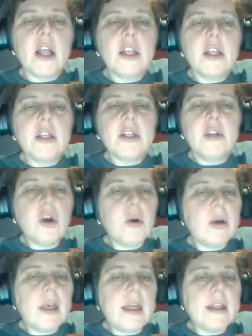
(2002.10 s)

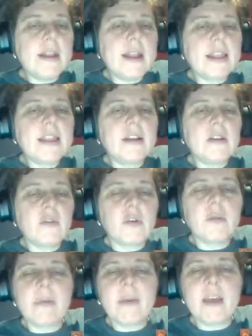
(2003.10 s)
nothing
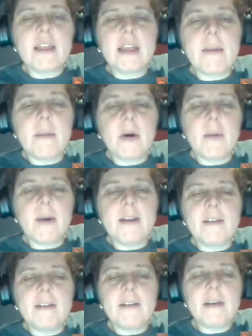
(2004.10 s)
disturbs me at that
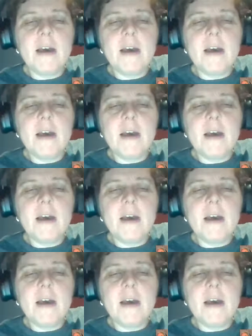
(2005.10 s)
moment.